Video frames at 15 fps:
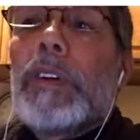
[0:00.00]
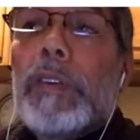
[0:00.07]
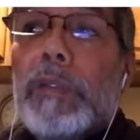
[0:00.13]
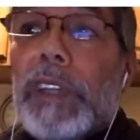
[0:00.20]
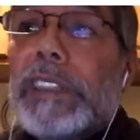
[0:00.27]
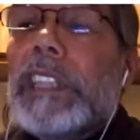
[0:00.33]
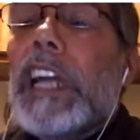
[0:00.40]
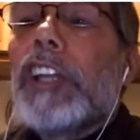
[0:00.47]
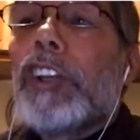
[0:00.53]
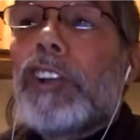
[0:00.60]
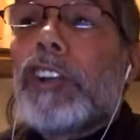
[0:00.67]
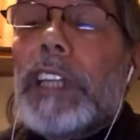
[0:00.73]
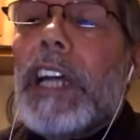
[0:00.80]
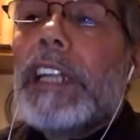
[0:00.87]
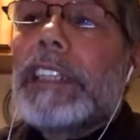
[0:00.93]
Once I
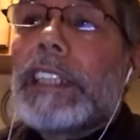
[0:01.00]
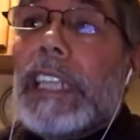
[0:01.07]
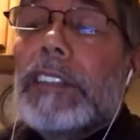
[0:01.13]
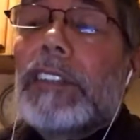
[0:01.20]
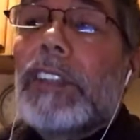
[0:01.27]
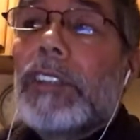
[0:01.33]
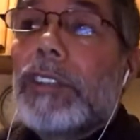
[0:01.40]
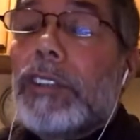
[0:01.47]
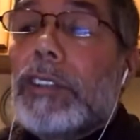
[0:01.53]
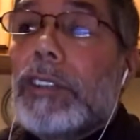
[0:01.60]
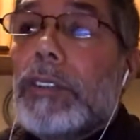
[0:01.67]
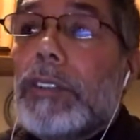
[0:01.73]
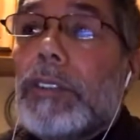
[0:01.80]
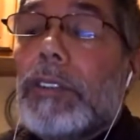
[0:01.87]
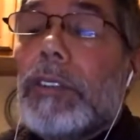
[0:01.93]
learned how to dance on
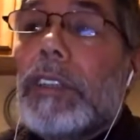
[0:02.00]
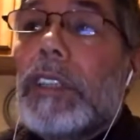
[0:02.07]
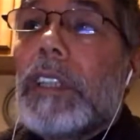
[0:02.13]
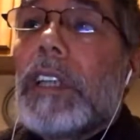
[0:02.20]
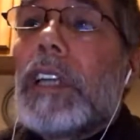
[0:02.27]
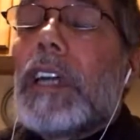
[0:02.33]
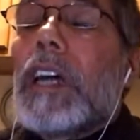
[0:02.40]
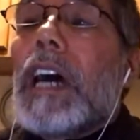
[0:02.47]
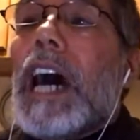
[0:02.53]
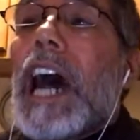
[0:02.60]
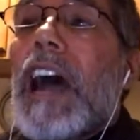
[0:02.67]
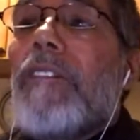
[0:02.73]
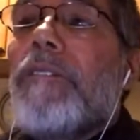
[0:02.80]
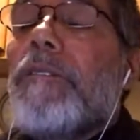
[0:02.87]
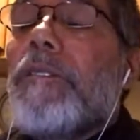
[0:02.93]
two,
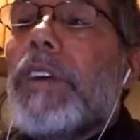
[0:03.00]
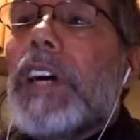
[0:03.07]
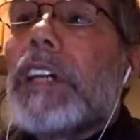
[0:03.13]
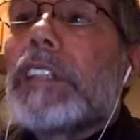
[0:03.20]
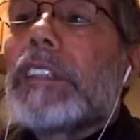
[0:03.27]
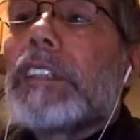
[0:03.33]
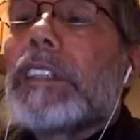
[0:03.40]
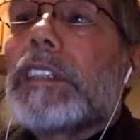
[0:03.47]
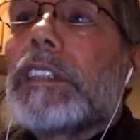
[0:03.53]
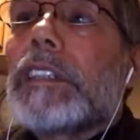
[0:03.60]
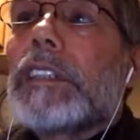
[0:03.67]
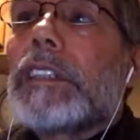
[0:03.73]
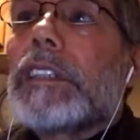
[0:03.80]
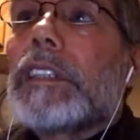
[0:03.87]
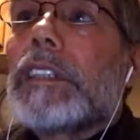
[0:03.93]
I felt
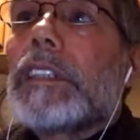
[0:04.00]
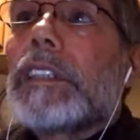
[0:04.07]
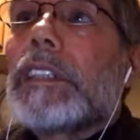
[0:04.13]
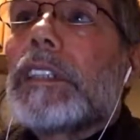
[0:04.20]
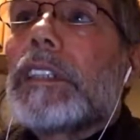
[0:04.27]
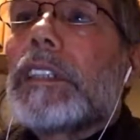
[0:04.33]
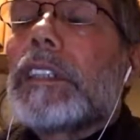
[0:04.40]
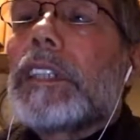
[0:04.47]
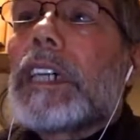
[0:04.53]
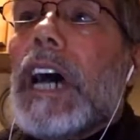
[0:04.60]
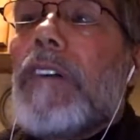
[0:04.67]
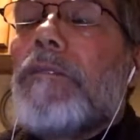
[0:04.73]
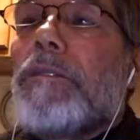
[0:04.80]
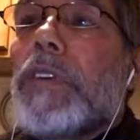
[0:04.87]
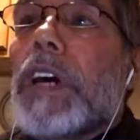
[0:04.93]

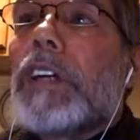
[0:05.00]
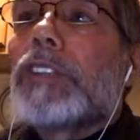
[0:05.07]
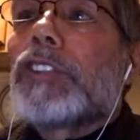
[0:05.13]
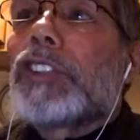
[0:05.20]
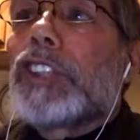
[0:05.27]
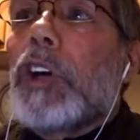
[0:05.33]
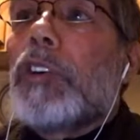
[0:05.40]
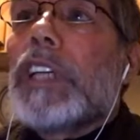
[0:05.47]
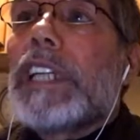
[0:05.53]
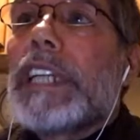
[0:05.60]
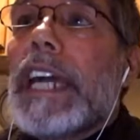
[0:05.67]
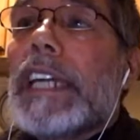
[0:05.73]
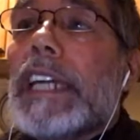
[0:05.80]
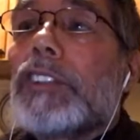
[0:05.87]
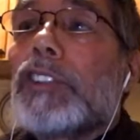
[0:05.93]
I felt so
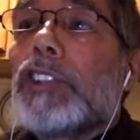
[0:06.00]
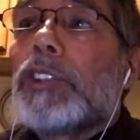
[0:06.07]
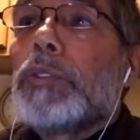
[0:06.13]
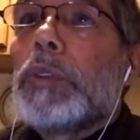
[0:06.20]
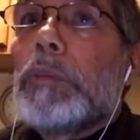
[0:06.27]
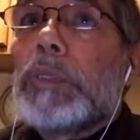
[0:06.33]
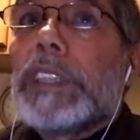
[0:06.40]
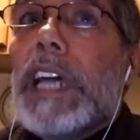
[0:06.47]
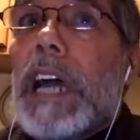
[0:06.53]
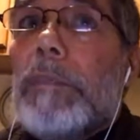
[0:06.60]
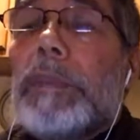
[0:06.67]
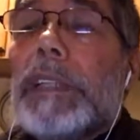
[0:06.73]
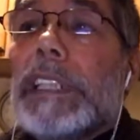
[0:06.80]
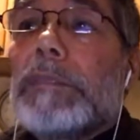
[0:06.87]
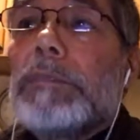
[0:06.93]
connected to what was
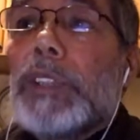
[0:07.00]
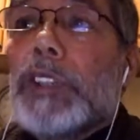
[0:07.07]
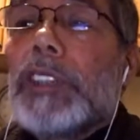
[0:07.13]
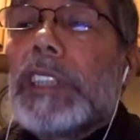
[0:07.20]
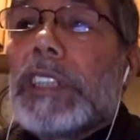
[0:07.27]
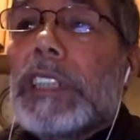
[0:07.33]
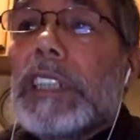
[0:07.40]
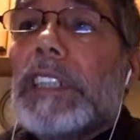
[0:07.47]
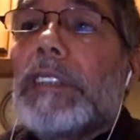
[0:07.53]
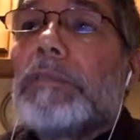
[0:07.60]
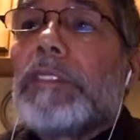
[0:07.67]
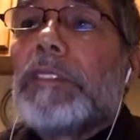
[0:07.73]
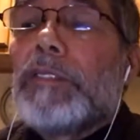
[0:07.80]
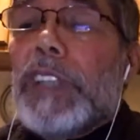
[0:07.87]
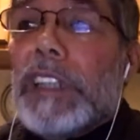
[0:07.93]
happening musically,
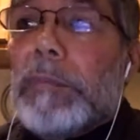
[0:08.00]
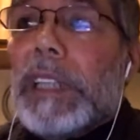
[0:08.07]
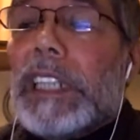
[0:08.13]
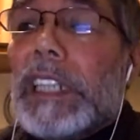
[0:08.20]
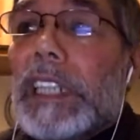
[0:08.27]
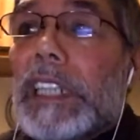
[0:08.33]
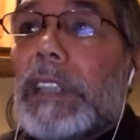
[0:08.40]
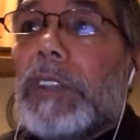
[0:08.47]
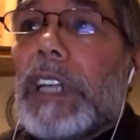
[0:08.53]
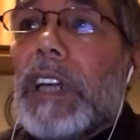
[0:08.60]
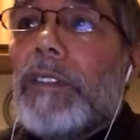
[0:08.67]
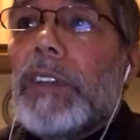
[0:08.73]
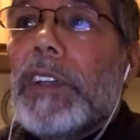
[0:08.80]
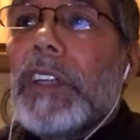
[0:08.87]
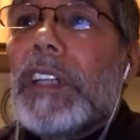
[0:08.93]
rhythmically,
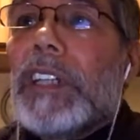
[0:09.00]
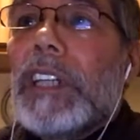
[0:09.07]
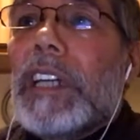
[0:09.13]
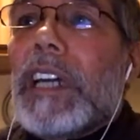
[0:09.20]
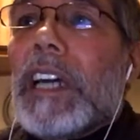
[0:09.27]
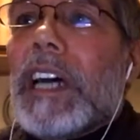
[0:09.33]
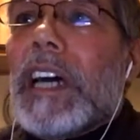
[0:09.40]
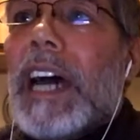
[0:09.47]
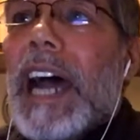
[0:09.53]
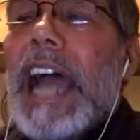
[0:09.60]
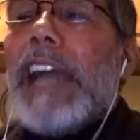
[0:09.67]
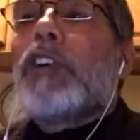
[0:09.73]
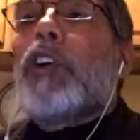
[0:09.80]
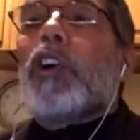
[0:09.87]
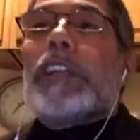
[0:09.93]
whatever. I
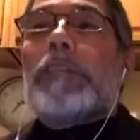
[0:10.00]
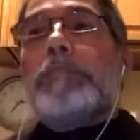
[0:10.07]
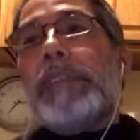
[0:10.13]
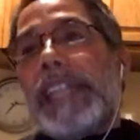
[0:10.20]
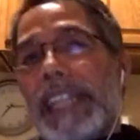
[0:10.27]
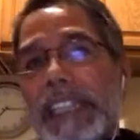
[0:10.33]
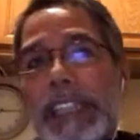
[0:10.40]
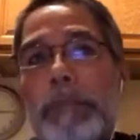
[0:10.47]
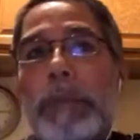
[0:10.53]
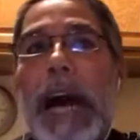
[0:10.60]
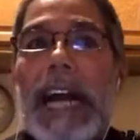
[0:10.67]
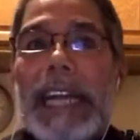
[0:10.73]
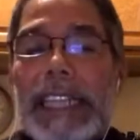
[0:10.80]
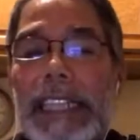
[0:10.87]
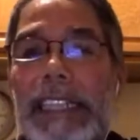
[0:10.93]
call it being in the
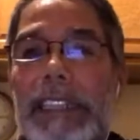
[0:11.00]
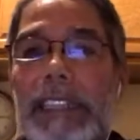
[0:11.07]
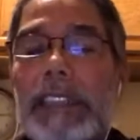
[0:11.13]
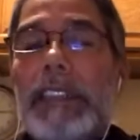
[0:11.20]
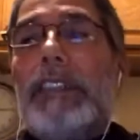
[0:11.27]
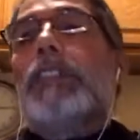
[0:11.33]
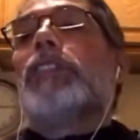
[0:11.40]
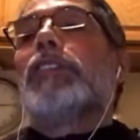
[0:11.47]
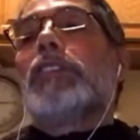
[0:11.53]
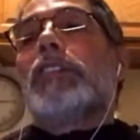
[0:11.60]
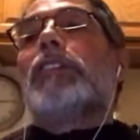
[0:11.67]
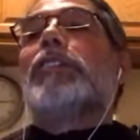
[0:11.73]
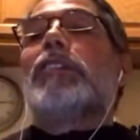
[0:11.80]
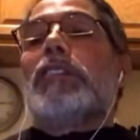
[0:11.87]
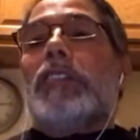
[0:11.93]
pocket.
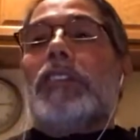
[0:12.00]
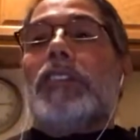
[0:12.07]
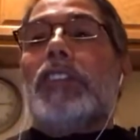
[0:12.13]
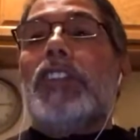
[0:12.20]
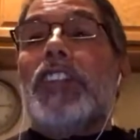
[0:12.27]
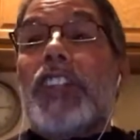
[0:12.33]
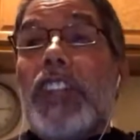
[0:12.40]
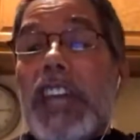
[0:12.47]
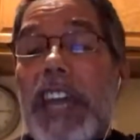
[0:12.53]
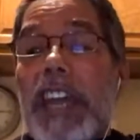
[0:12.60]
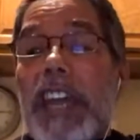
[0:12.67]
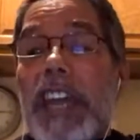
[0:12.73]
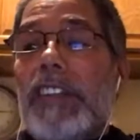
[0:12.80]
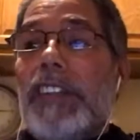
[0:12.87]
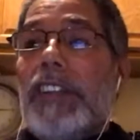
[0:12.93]
You're there.